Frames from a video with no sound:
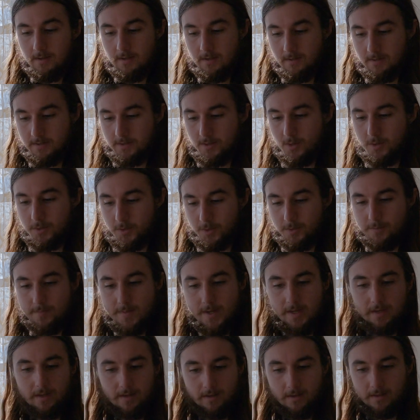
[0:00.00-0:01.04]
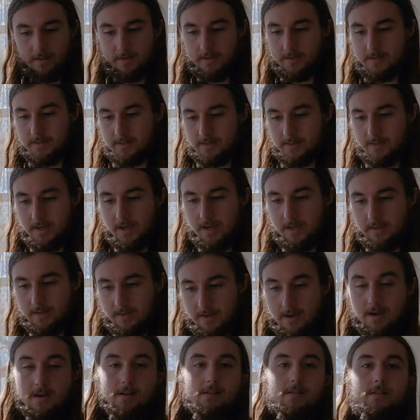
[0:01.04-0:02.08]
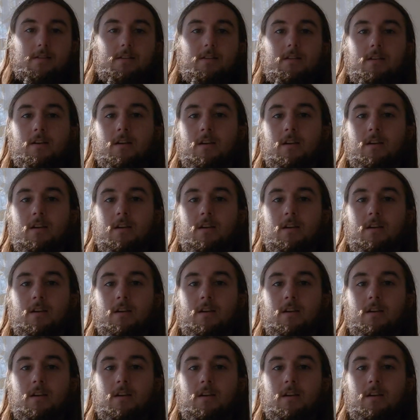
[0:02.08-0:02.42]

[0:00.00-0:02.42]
social media, this, that, the other.